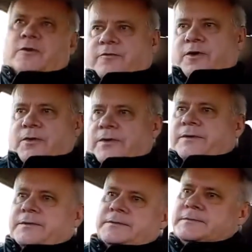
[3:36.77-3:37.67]
off-road,
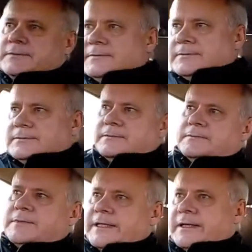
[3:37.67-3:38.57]

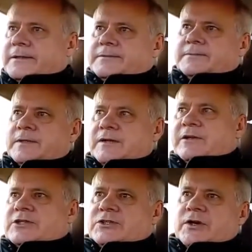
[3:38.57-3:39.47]
but you know, we'll give
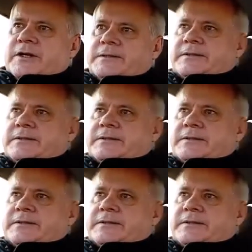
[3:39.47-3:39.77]
it a try.